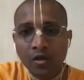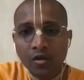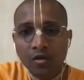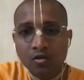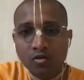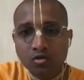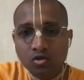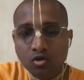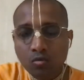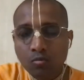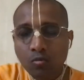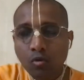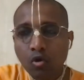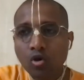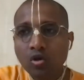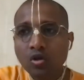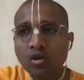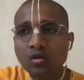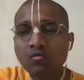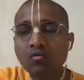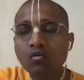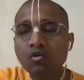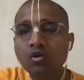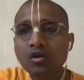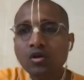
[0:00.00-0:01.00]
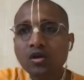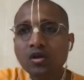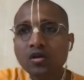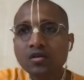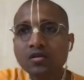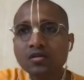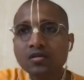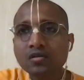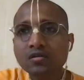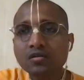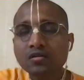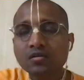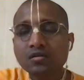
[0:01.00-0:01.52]
So both
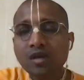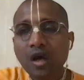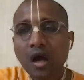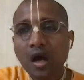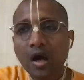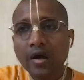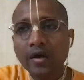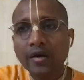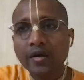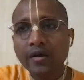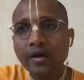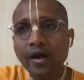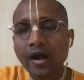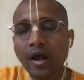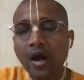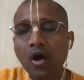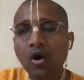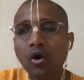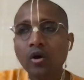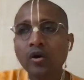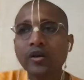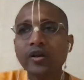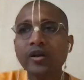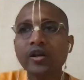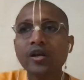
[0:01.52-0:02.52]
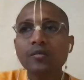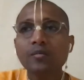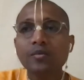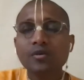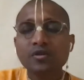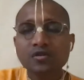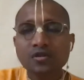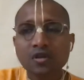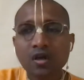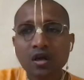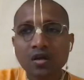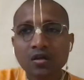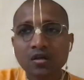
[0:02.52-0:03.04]
devotees are honoring
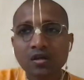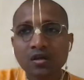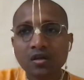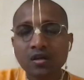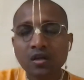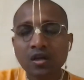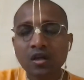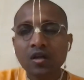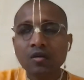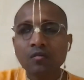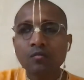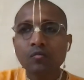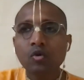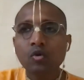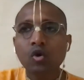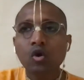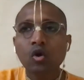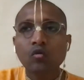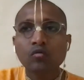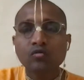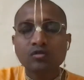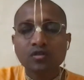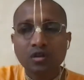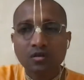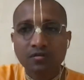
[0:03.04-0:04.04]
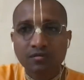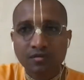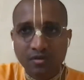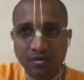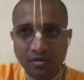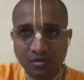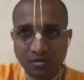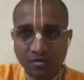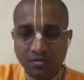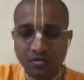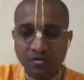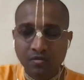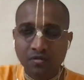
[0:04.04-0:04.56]
prasad in a mode of service.